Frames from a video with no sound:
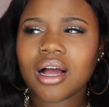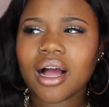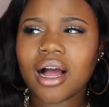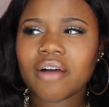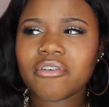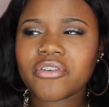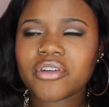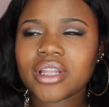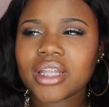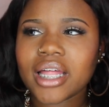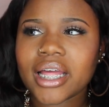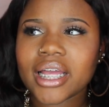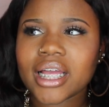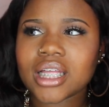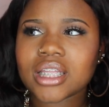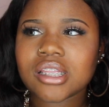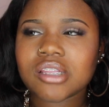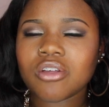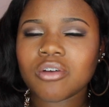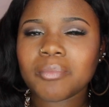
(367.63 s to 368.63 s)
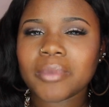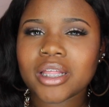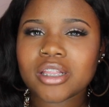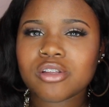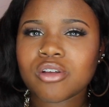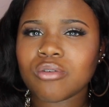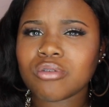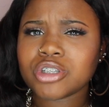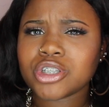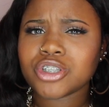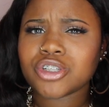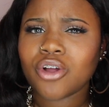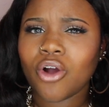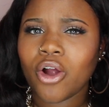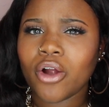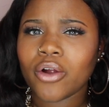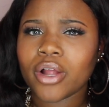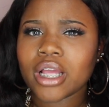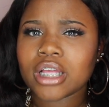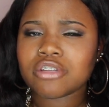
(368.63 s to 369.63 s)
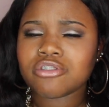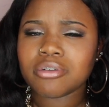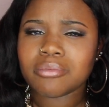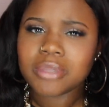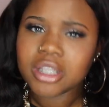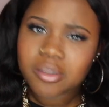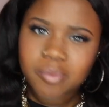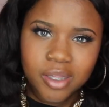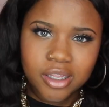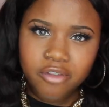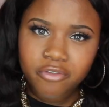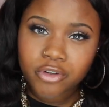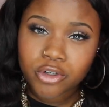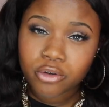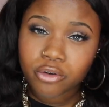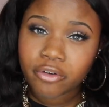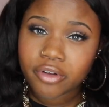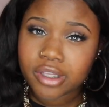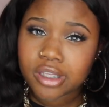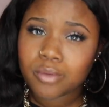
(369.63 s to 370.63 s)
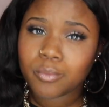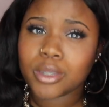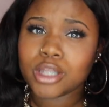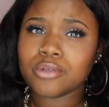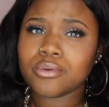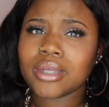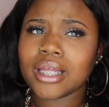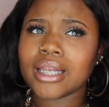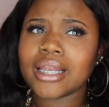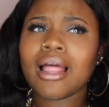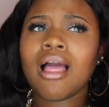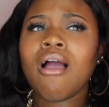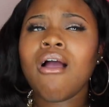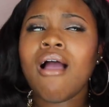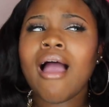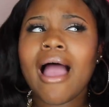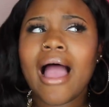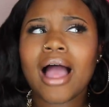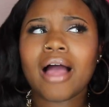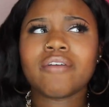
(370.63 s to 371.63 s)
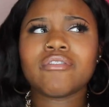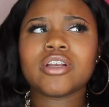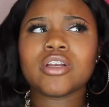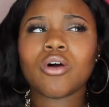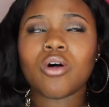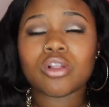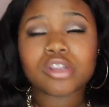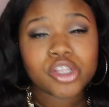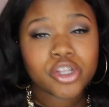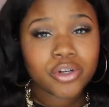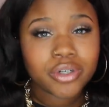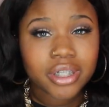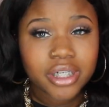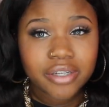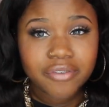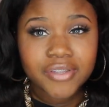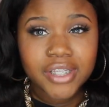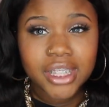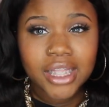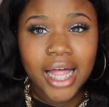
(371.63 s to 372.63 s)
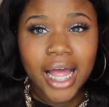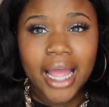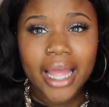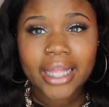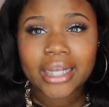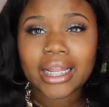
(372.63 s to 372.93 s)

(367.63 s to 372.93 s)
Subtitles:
I feel like silk based closures are extremely expensive for no reason when you can have an alternative to that.